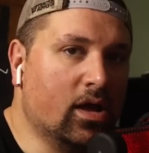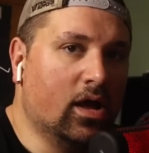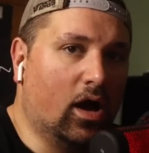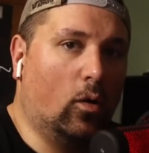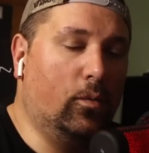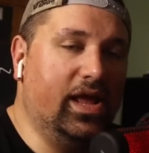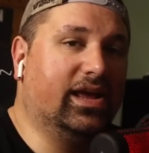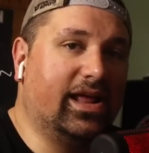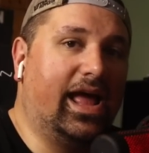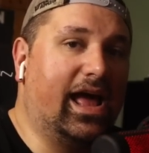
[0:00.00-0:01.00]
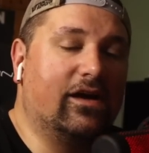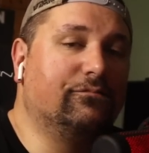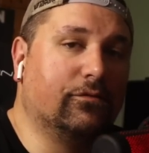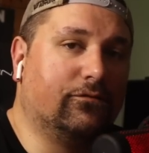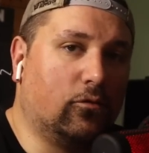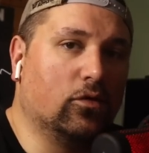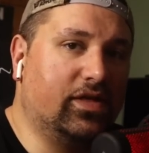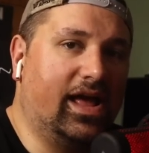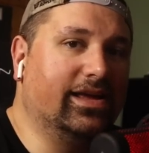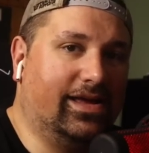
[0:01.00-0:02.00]
A week and a half before
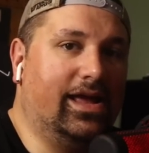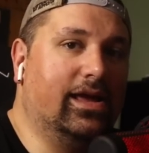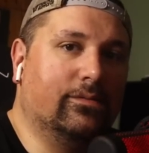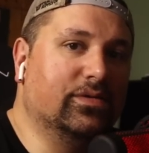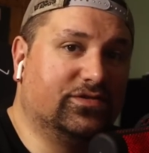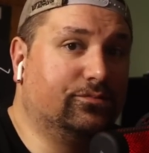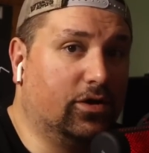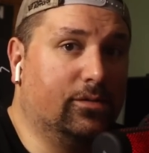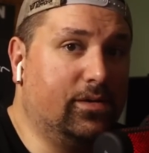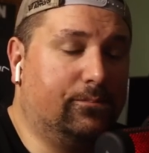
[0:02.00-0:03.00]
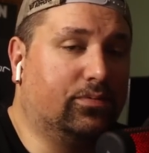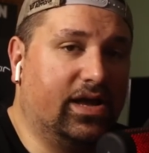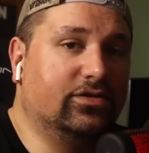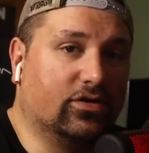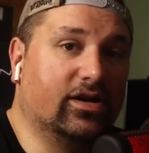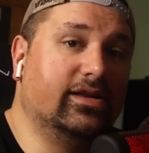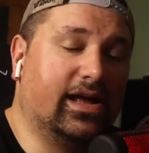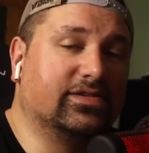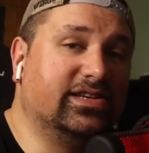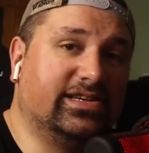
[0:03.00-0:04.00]
that game is going to be played, they're going to
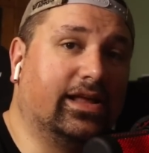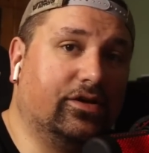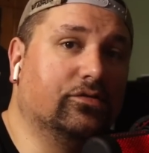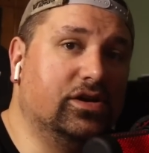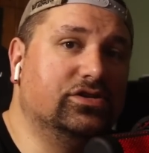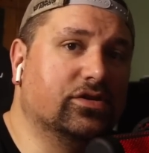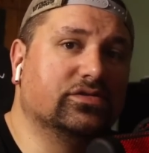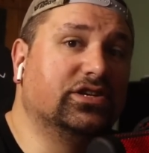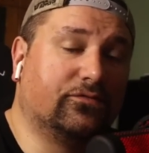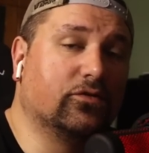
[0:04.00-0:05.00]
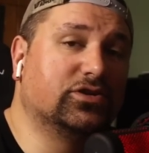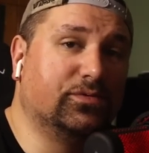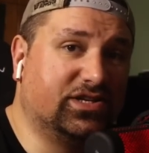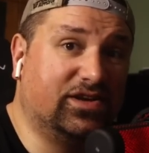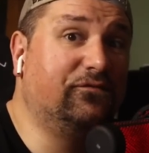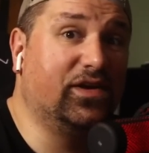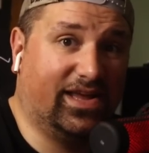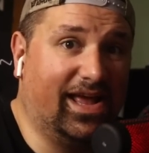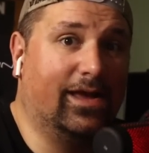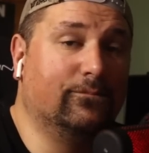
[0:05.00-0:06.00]
announce these Kelly Green jerseys for a
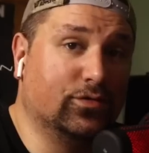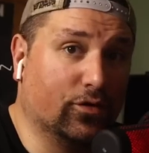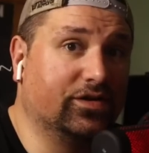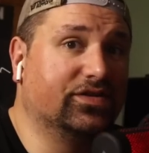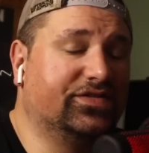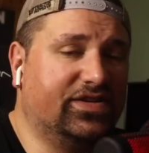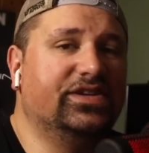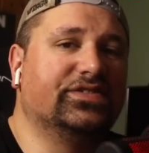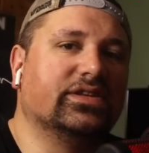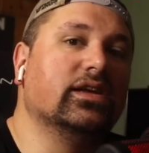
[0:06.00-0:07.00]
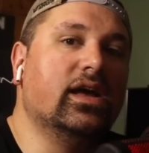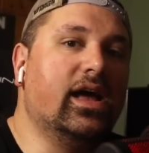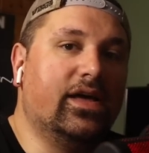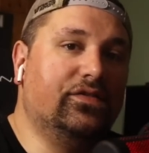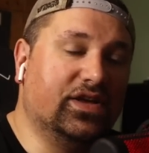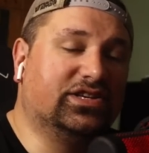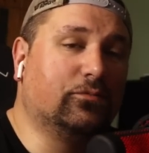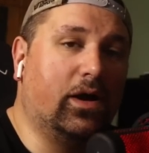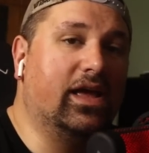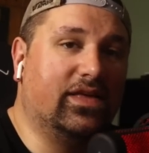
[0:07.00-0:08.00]
specific game during the season. This
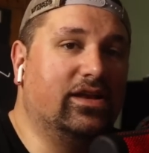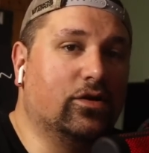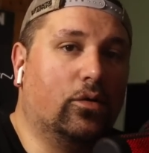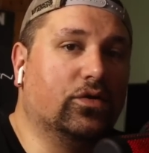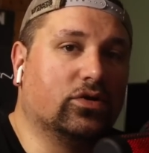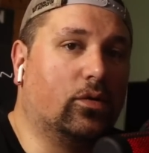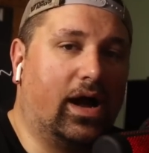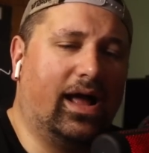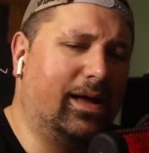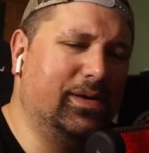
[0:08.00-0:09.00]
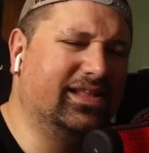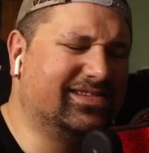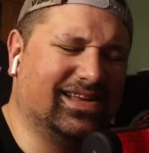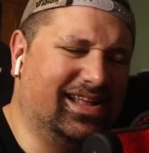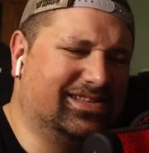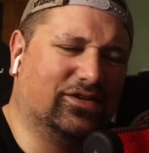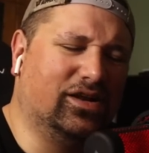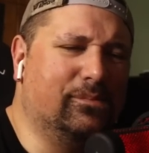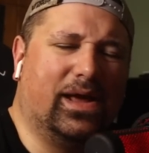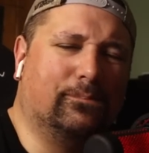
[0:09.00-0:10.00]
way they know they're going, I mean, they're
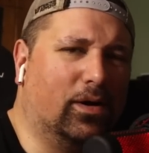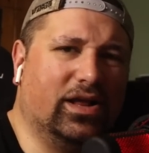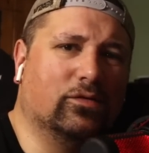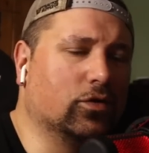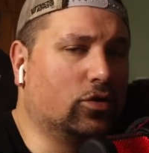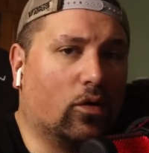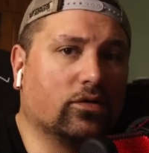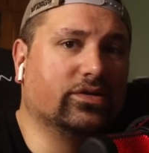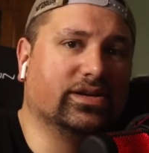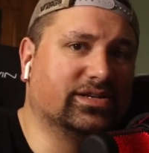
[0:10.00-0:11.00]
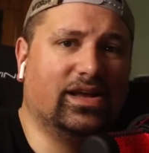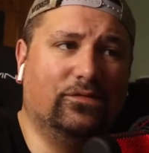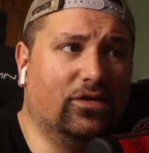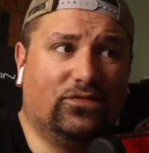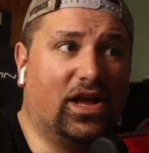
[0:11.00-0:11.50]
going to make money regardless, even if